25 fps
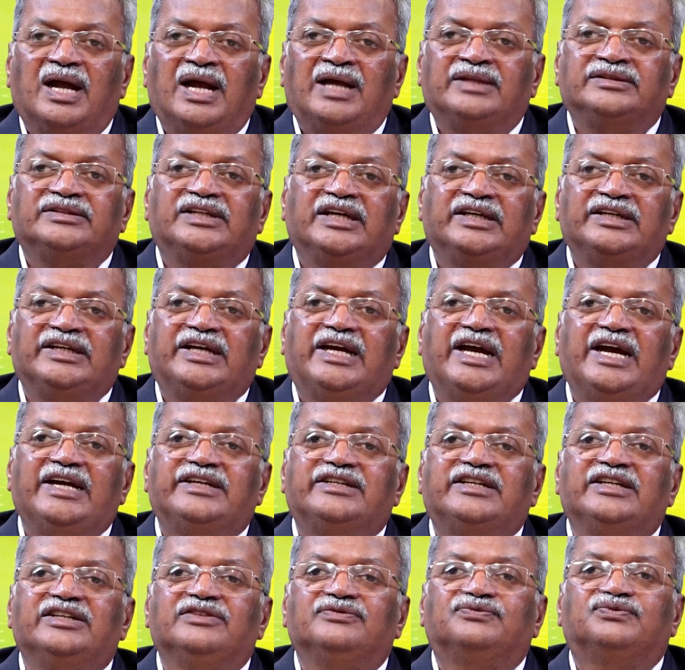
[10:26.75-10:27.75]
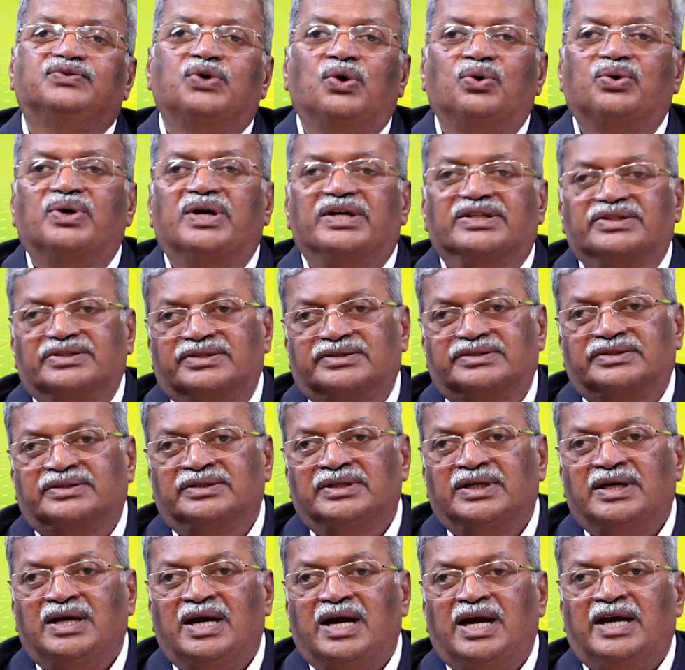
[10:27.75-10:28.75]
and then getting
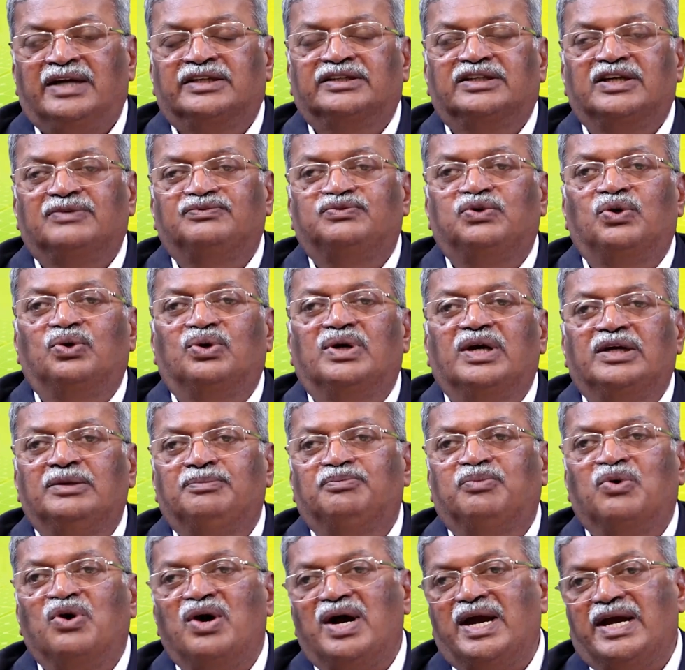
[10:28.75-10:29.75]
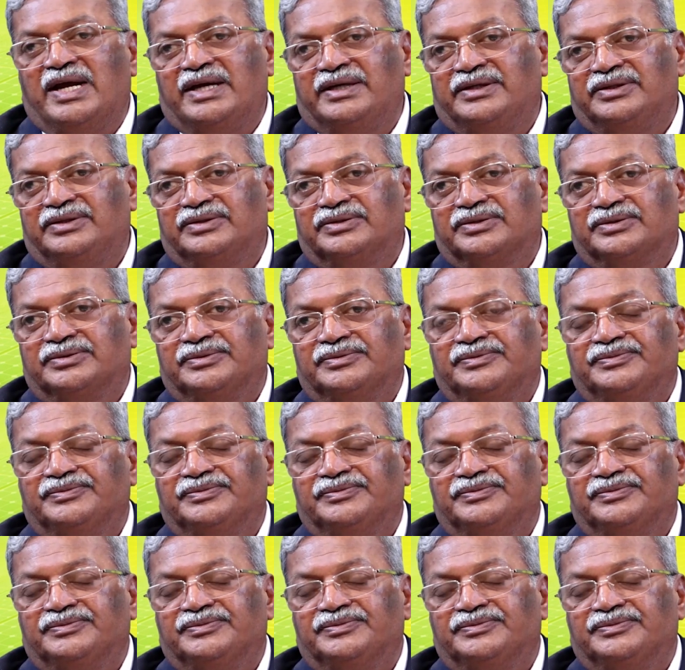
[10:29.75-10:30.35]
focused at the focal point.